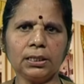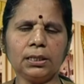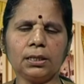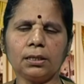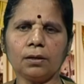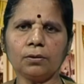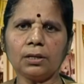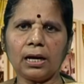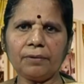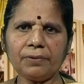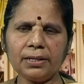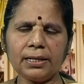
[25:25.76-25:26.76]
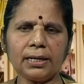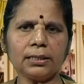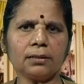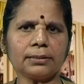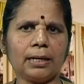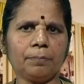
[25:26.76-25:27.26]
Now, after that
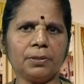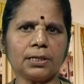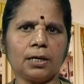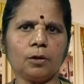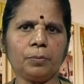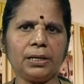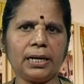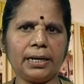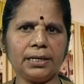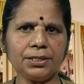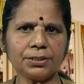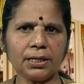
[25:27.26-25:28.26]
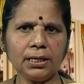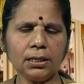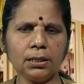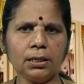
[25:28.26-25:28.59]
the samples are to be conditioned,